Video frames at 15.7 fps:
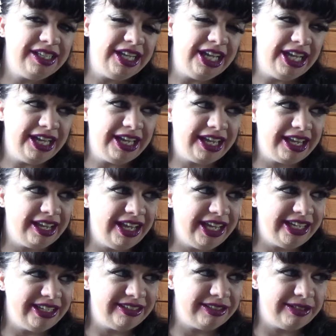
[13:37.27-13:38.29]
I
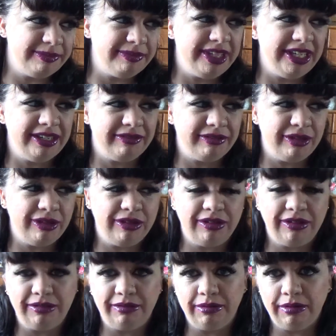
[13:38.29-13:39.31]
mean, I've got
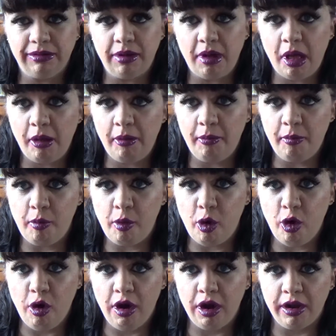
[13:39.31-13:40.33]

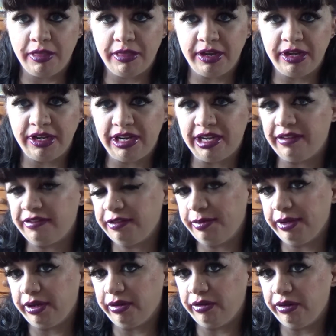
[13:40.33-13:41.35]
more than enough to be
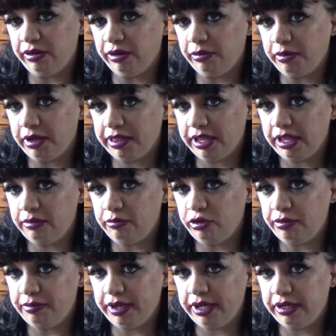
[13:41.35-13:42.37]
going on with at the
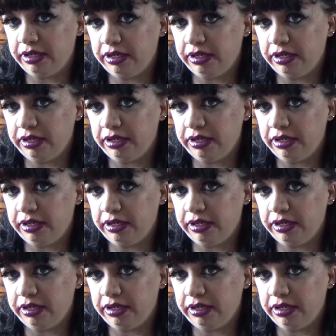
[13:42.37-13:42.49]
moment.